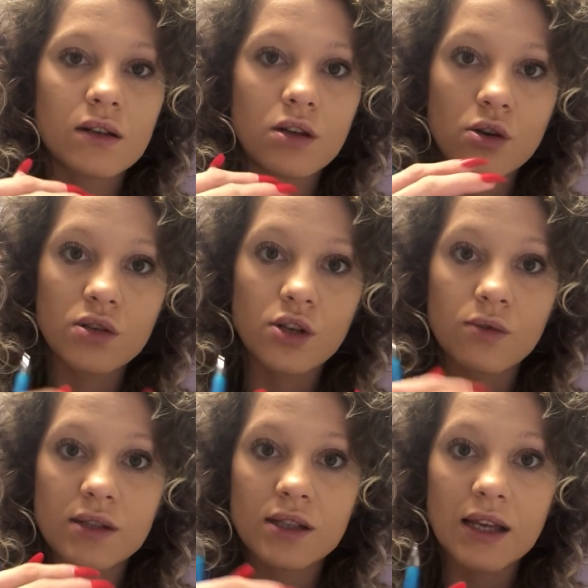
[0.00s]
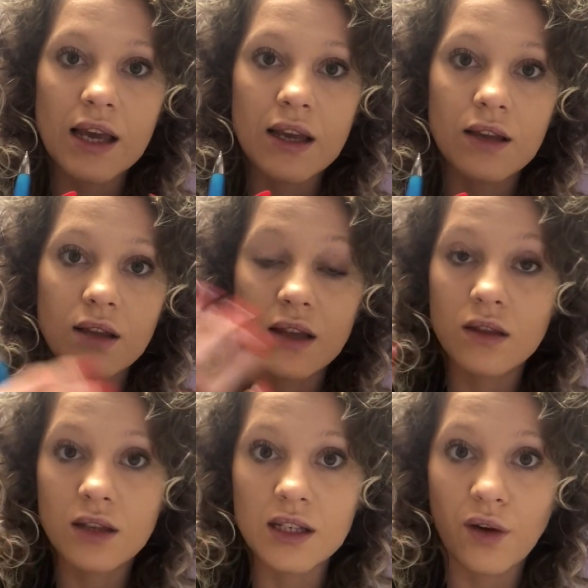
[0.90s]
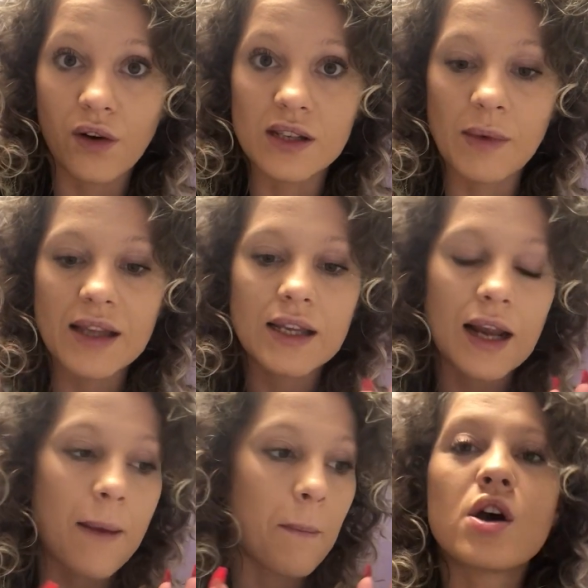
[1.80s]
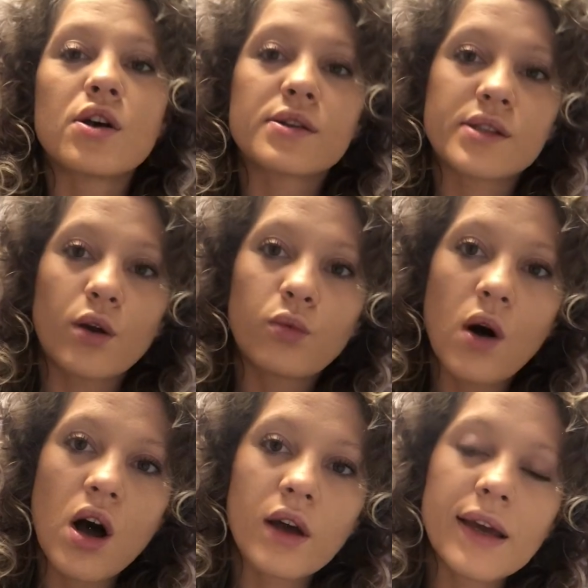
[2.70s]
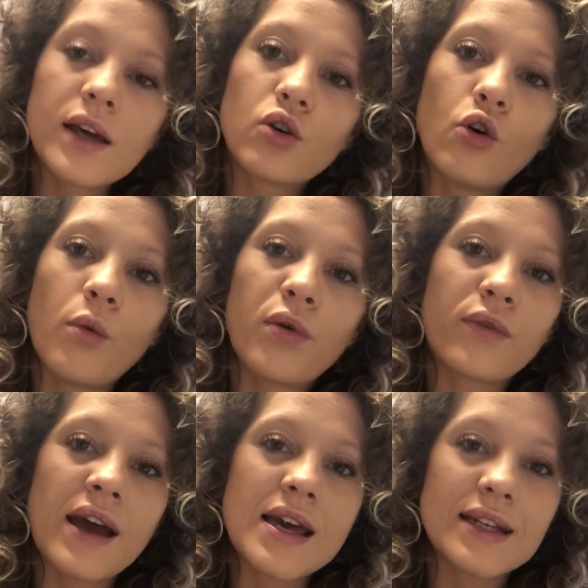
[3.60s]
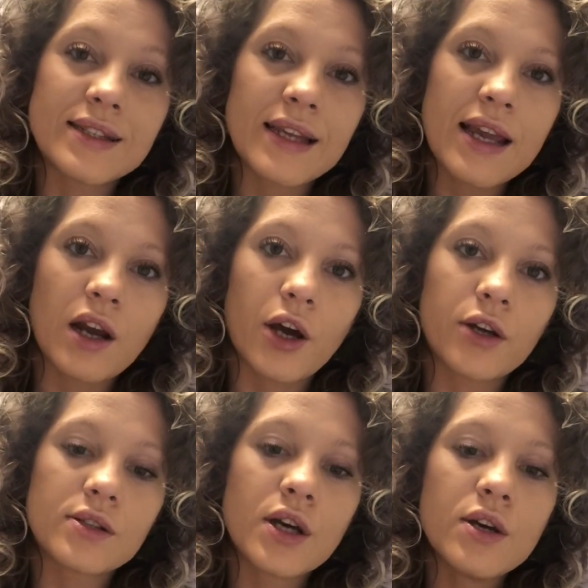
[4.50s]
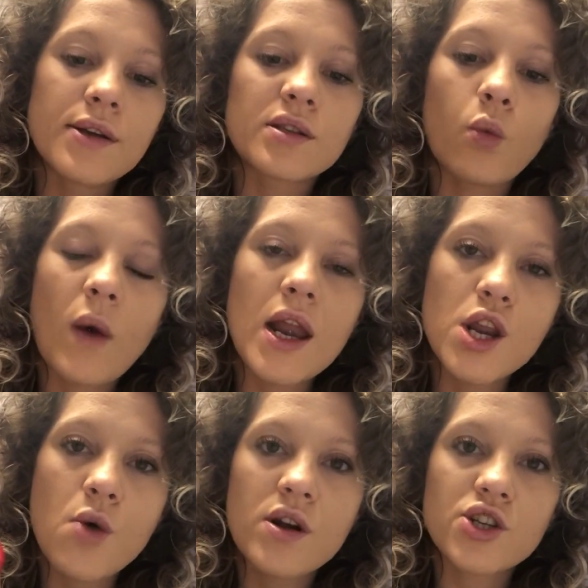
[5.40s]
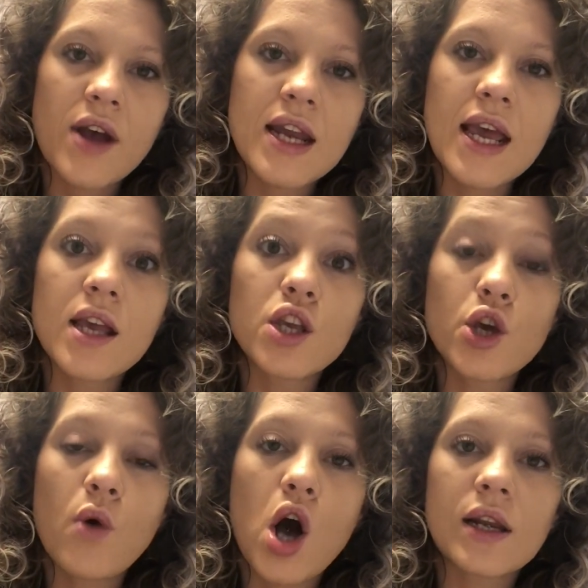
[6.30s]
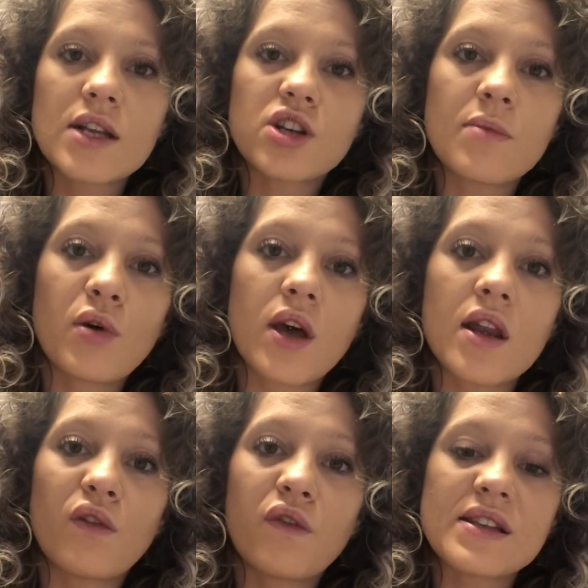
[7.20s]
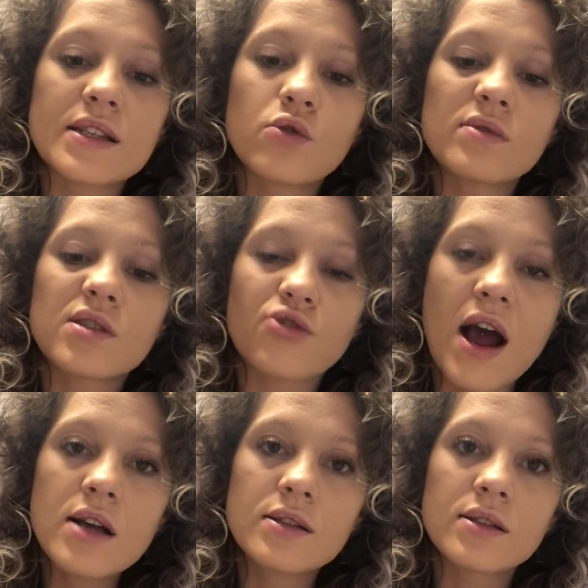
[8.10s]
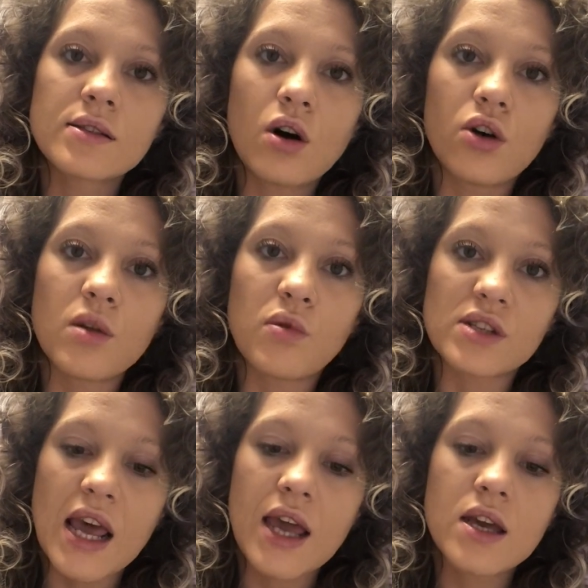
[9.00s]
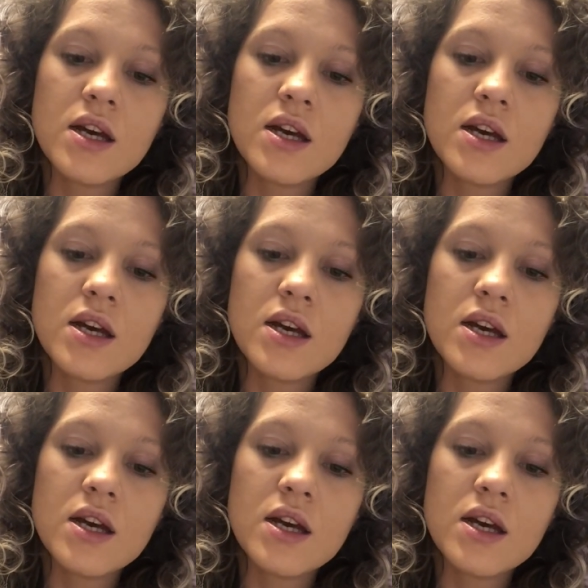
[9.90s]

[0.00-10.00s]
you do see like the difference basically. So why incorporate a deload? So when you are training, you are literally putting physical stress on the body.